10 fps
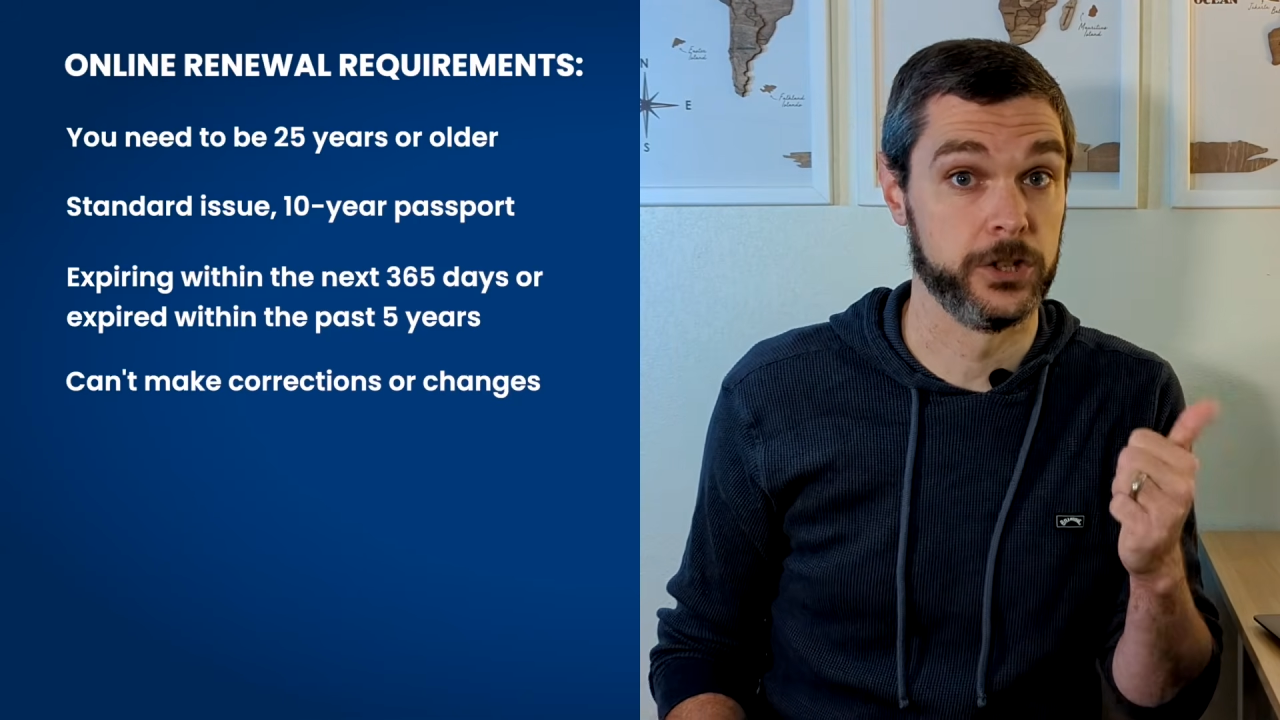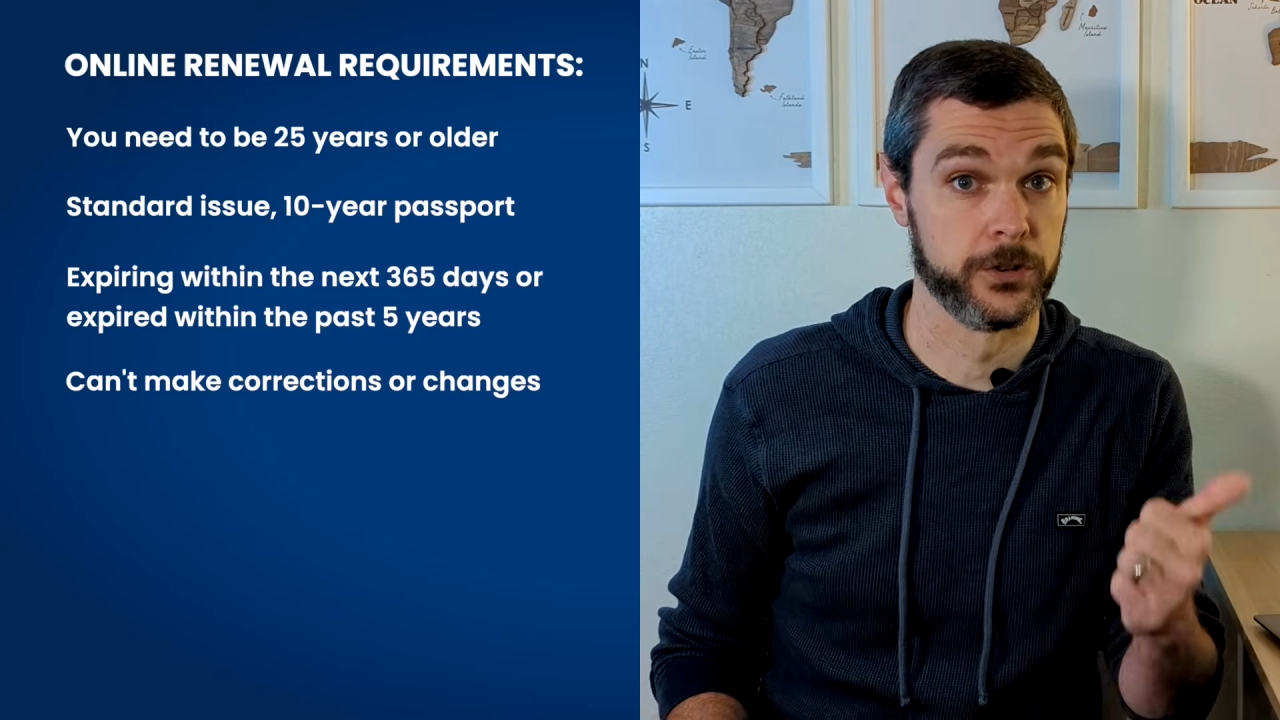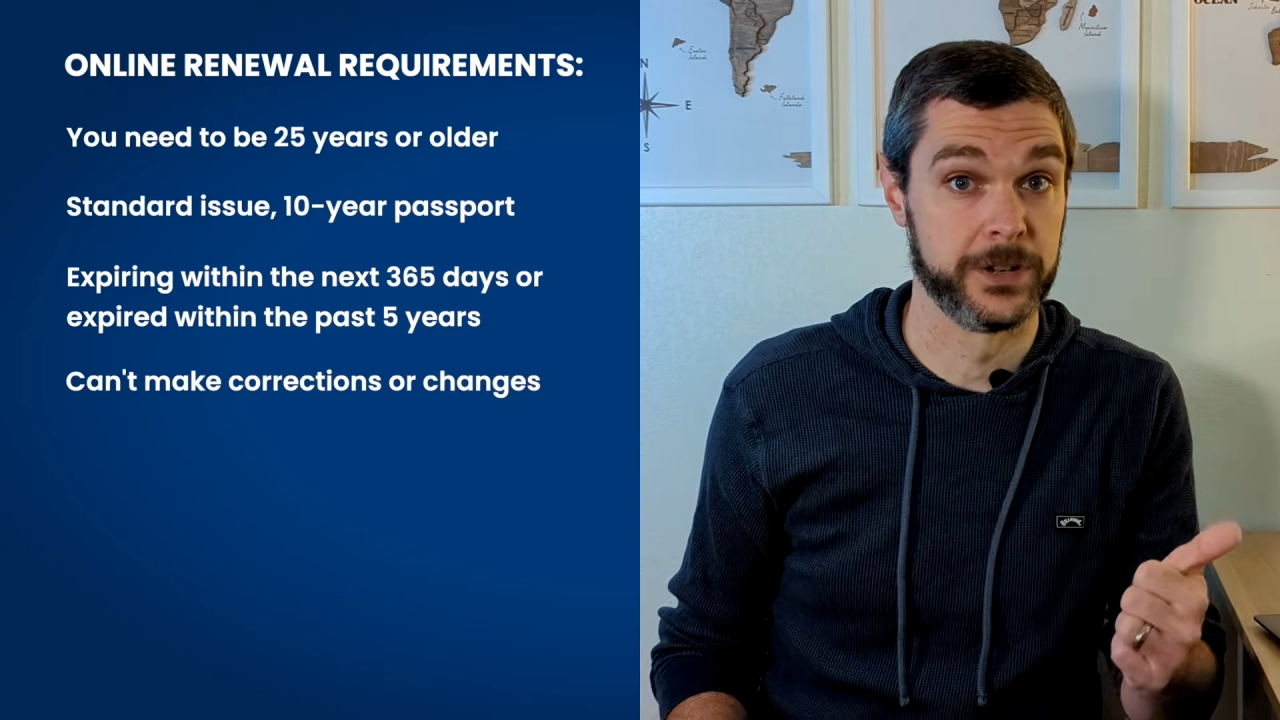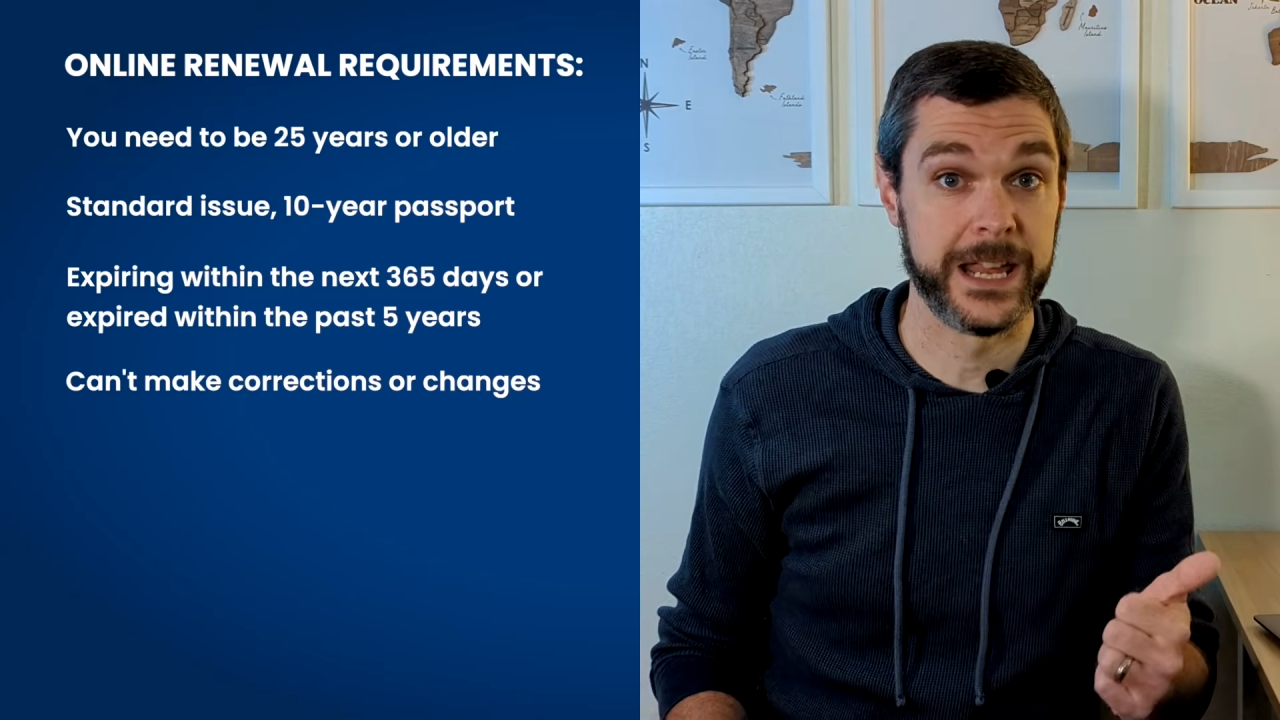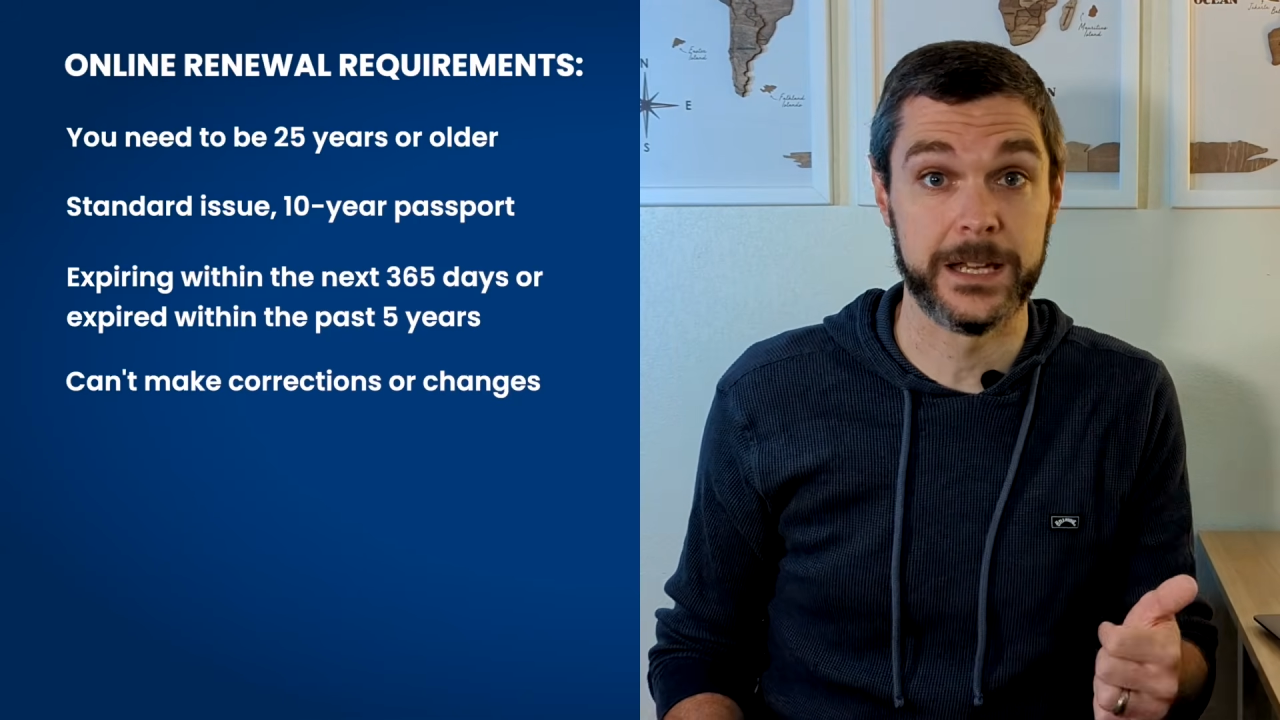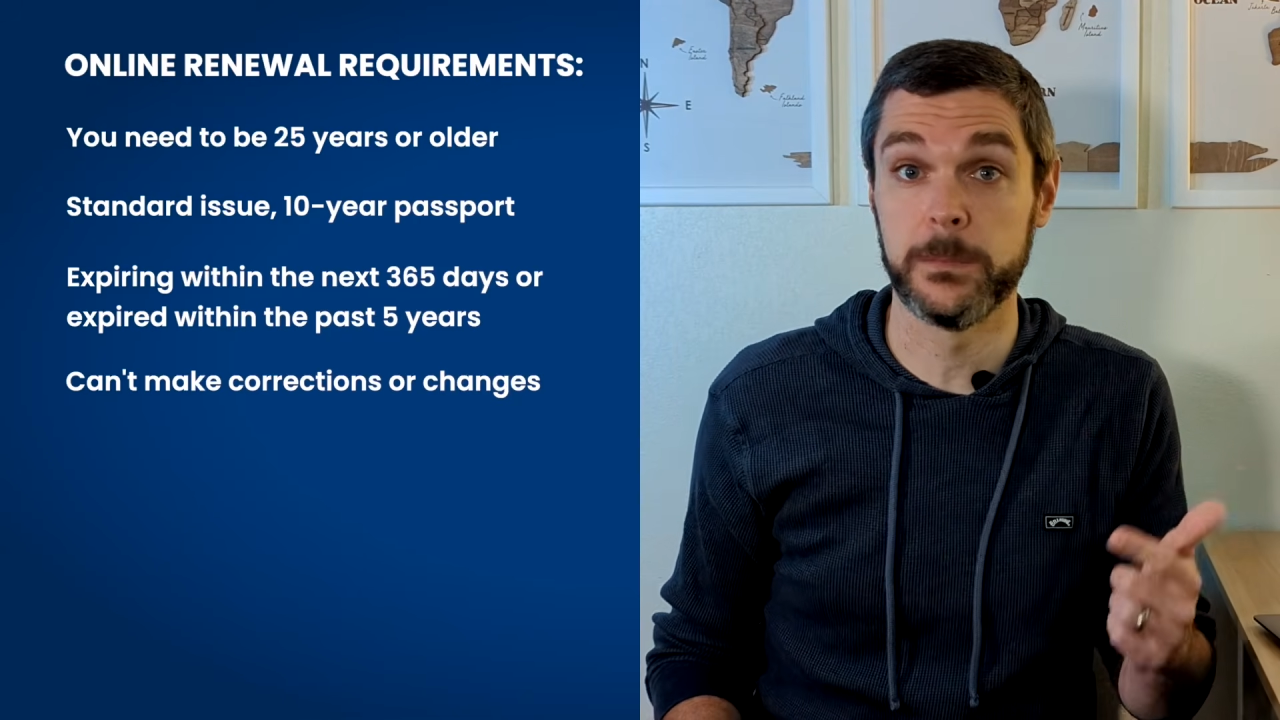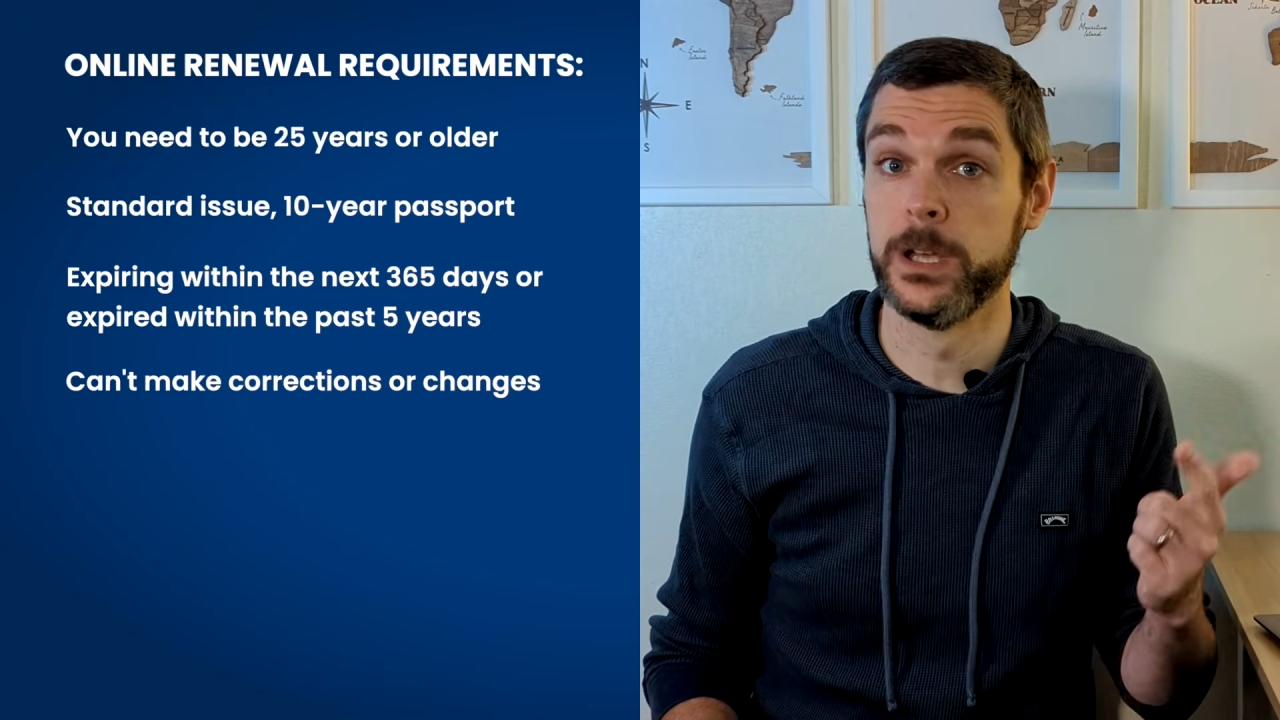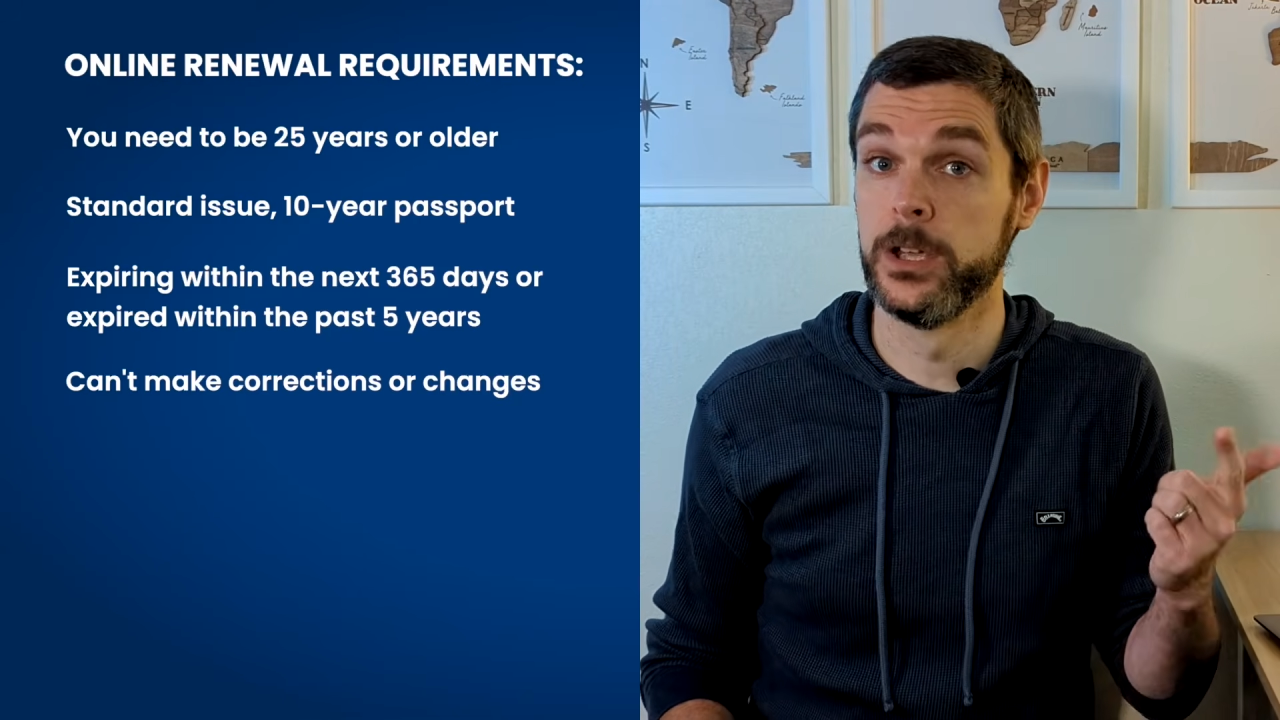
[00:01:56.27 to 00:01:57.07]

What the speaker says: your name,